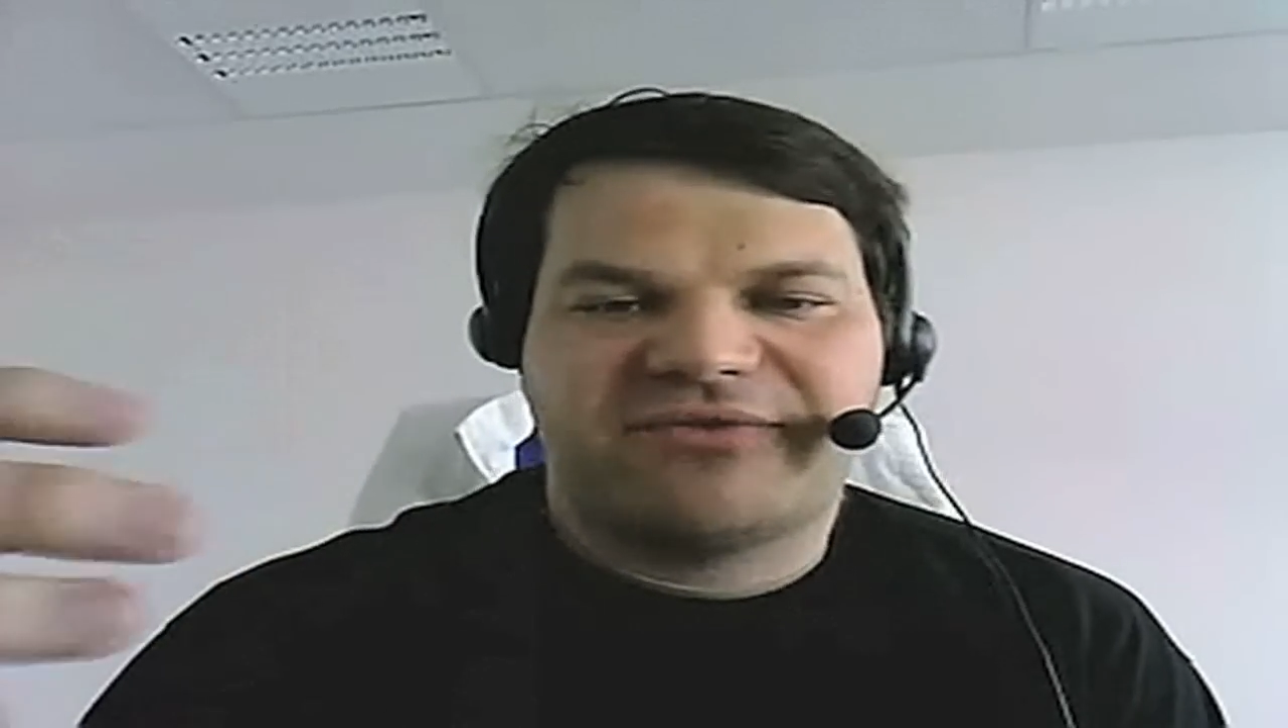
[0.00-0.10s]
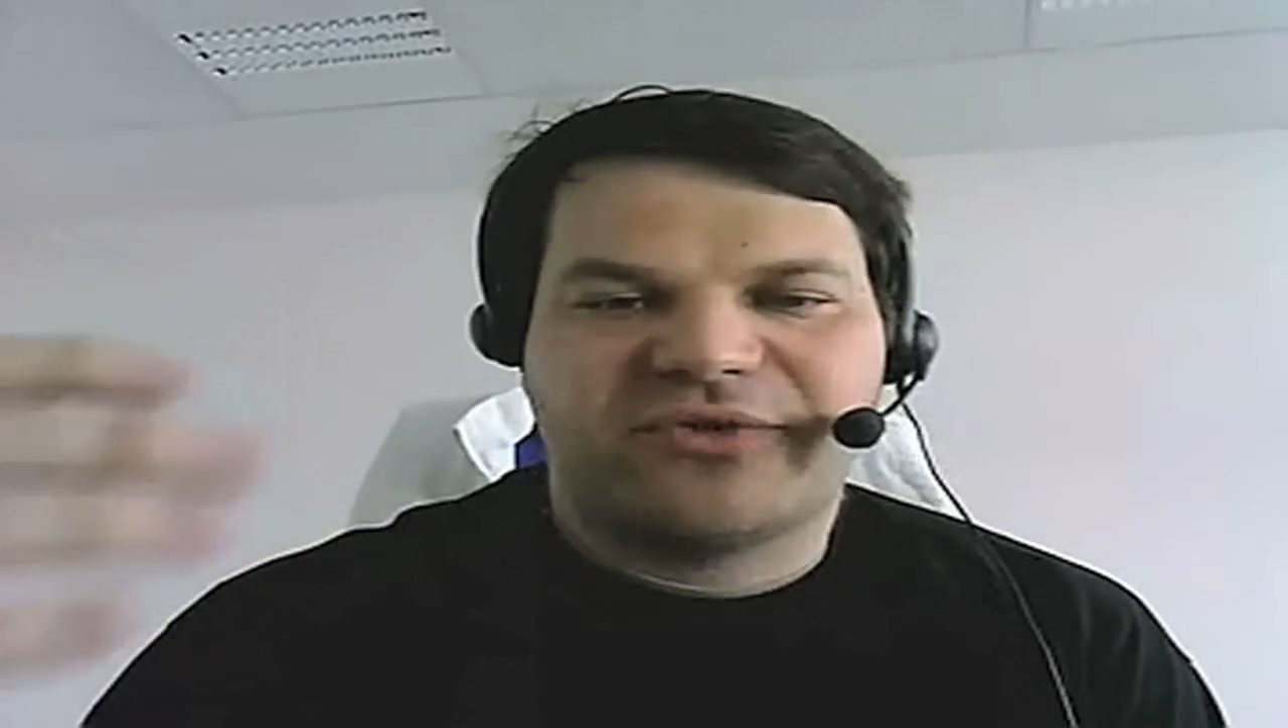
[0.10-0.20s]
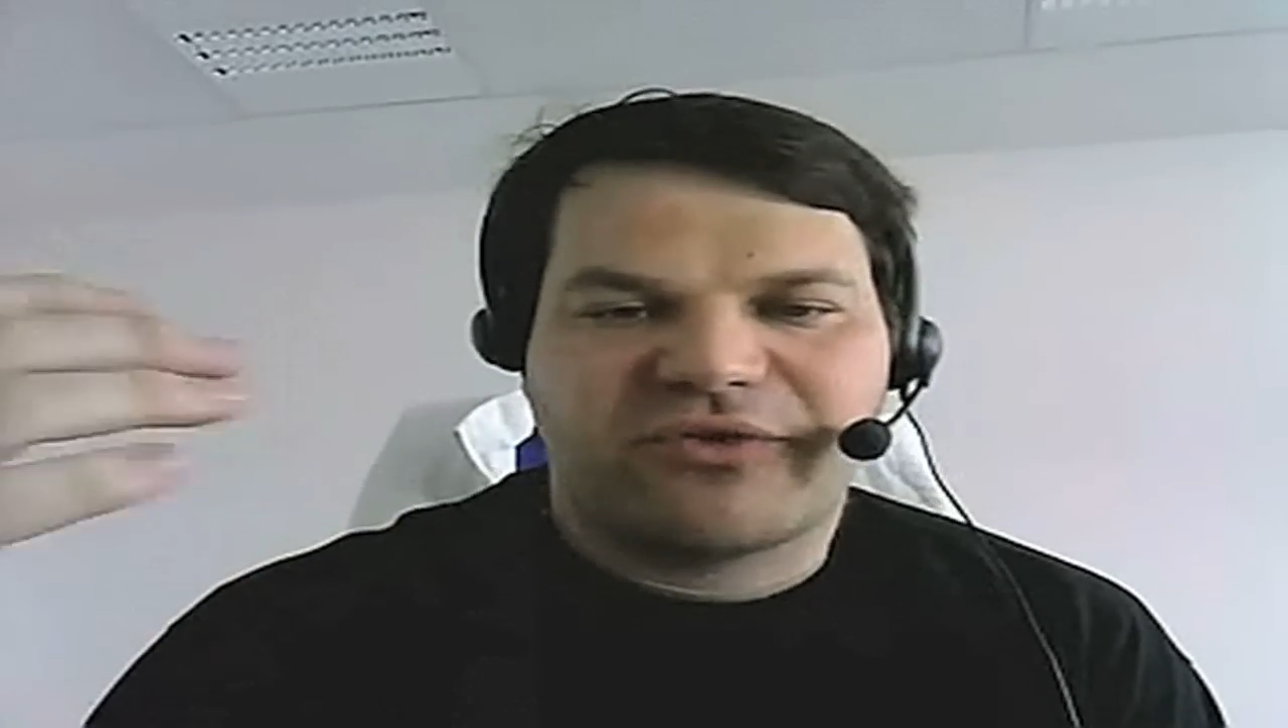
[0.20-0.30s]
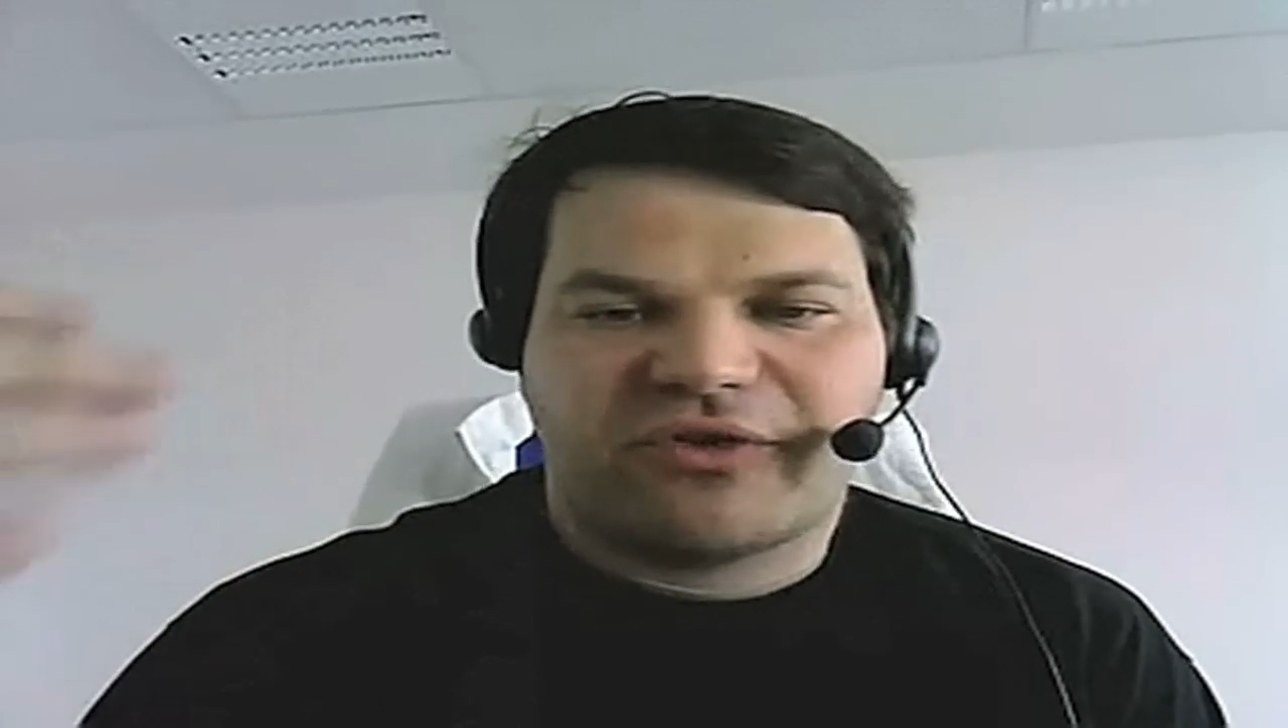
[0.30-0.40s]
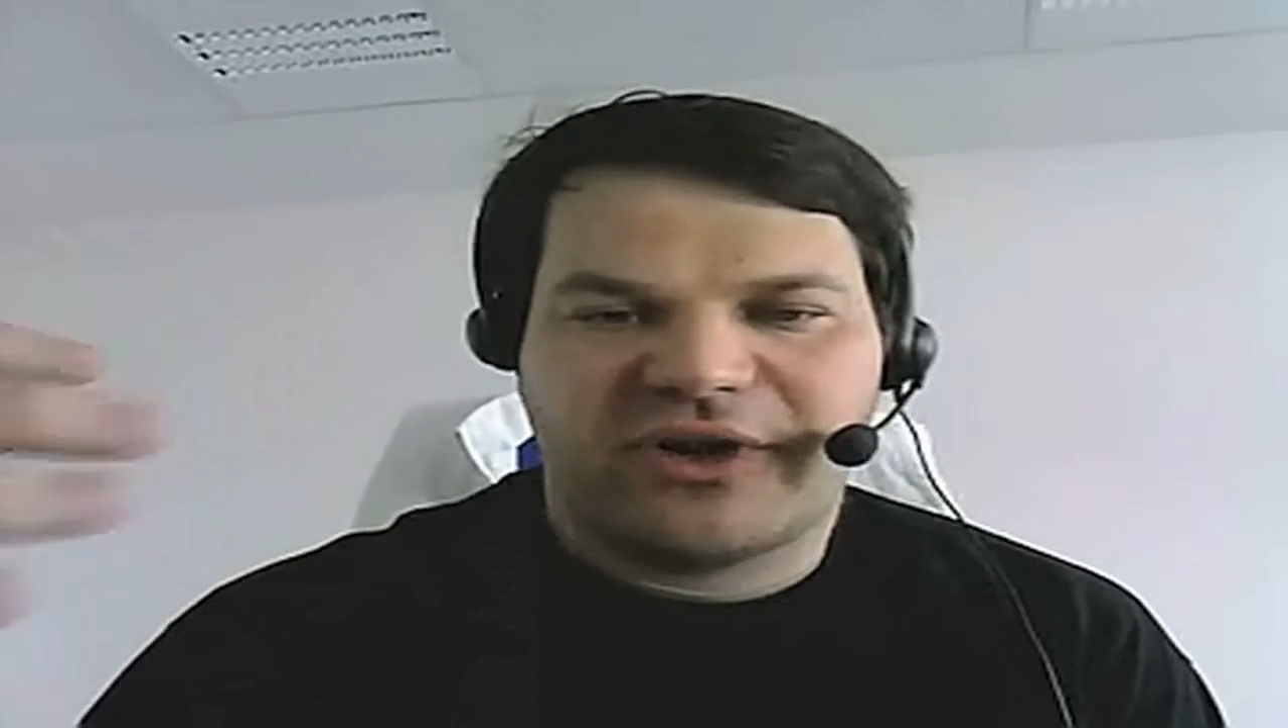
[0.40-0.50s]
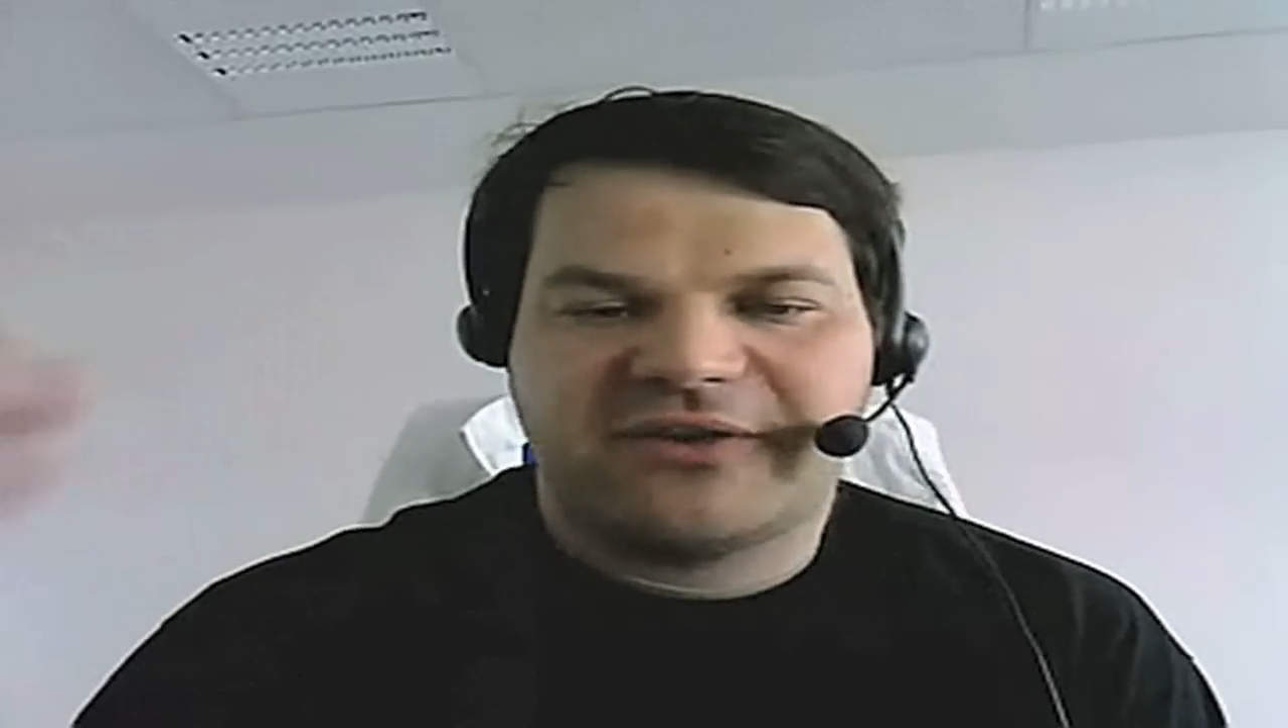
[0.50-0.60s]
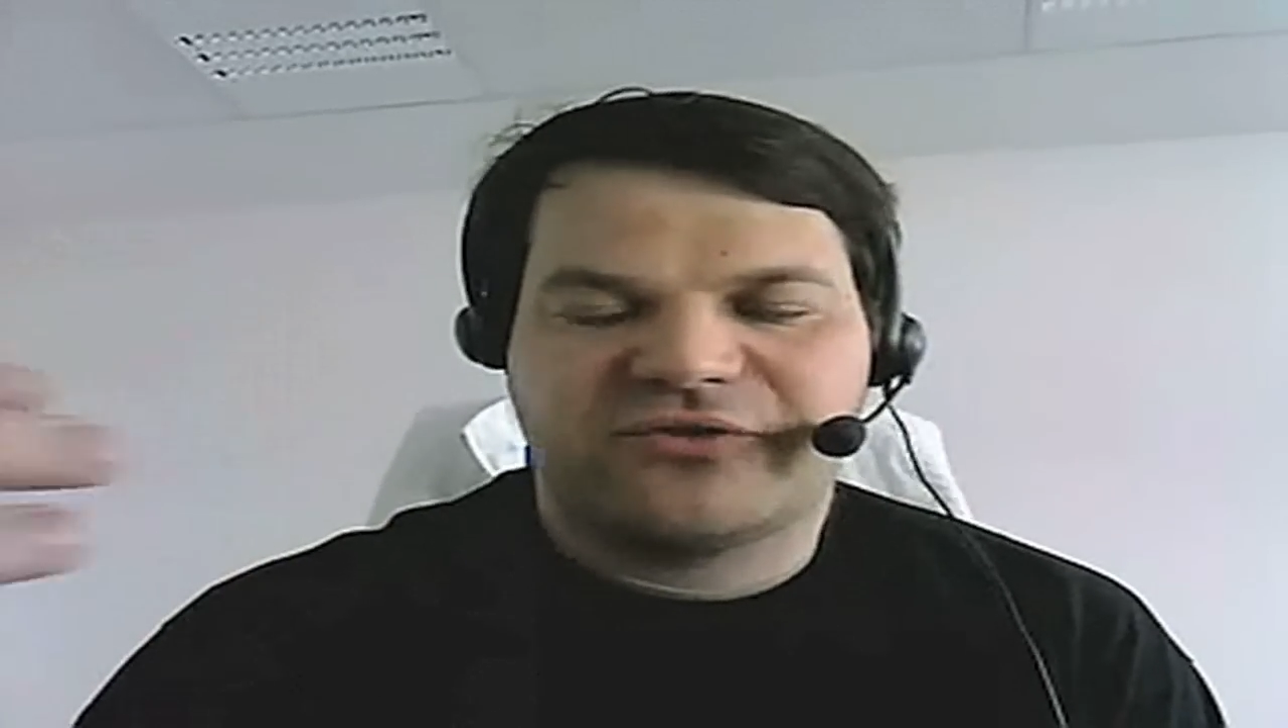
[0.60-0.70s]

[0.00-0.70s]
quality of